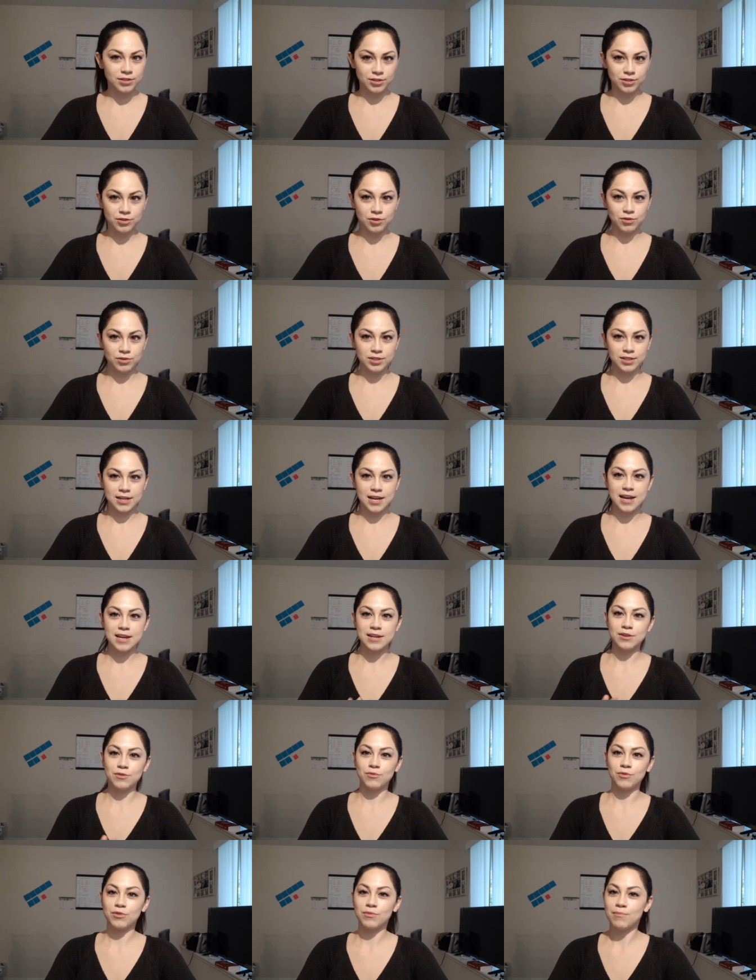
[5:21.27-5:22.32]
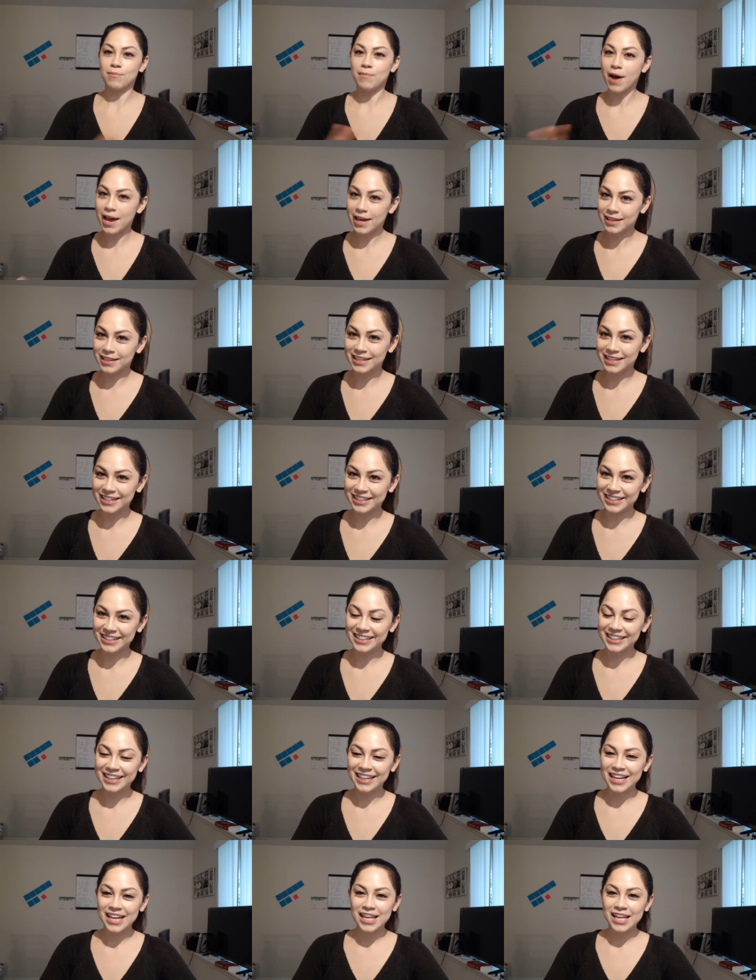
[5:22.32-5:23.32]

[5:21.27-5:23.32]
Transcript: associated with my gear,